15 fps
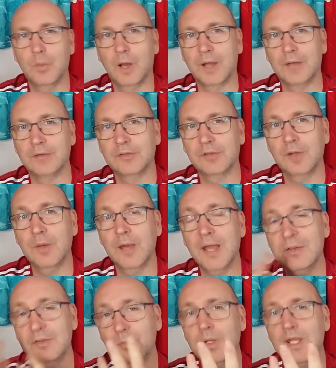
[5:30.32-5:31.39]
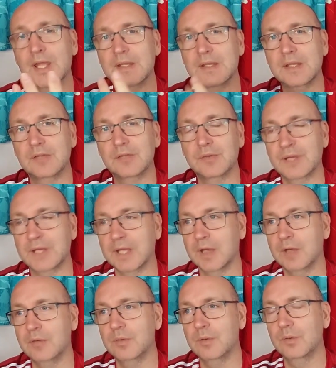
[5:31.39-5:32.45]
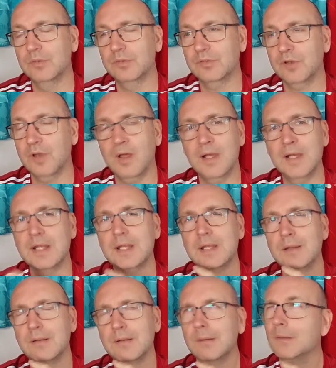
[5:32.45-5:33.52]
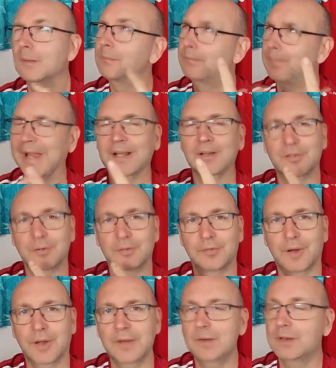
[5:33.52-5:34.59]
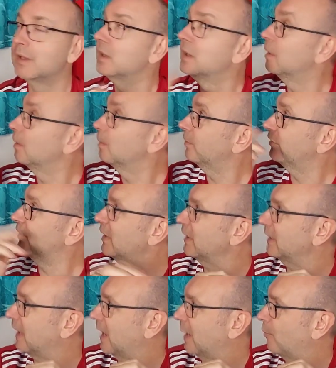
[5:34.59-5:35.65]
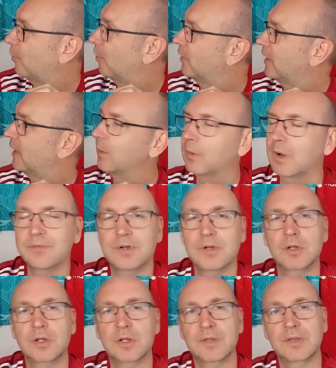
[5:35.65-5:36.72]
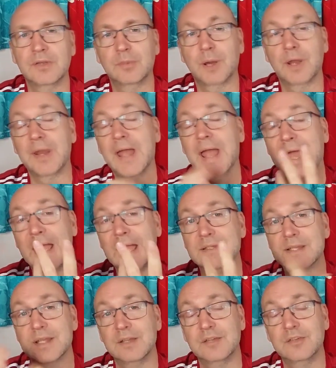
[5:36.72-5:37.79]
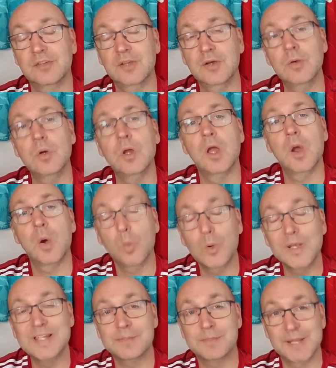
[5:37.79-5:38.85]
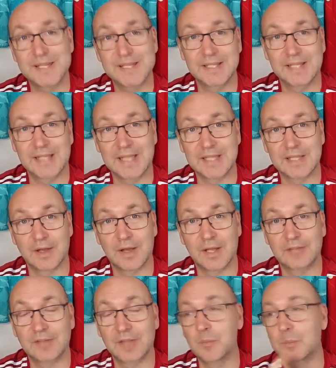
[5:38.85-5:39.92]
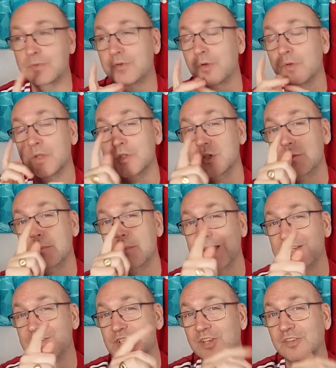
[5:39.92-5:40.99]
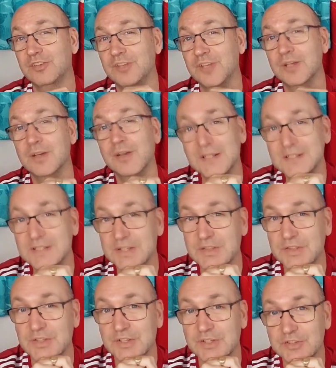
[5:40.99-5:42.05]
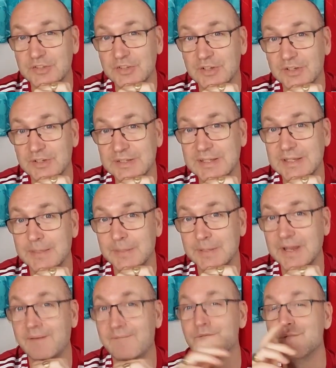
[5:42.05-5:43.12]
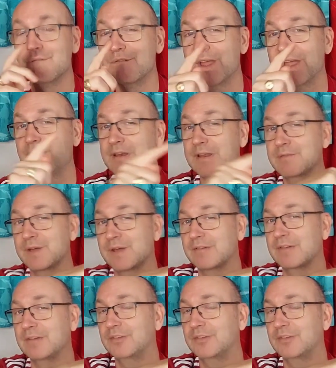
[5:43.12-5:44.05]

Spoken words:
one. So as we end this video, slightly back to front, we'll stick the camera on here. We'll have a look at this one. And until we speak again, guys, and we've got the new Manchester United third shirt coming up very, very